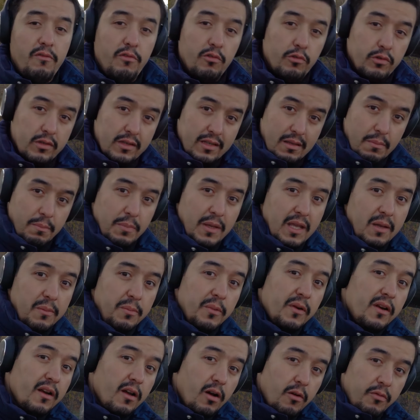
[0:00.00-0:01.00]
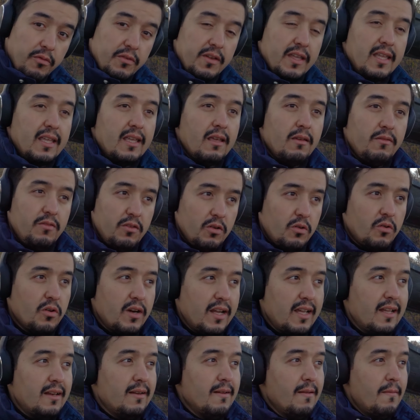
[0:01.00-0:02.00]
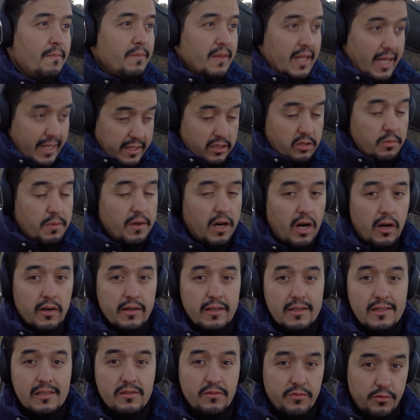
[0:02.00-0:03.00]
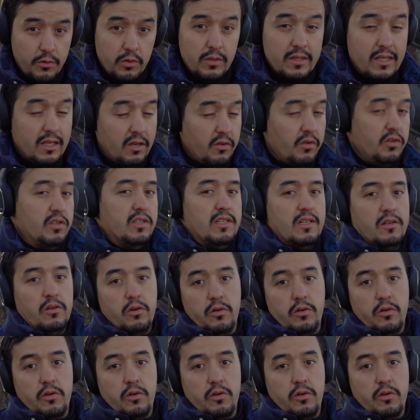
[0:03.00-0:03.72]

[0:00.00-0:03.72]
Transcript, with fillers: for the people of Kyiv, Ukraine, and to be honest, for the Christian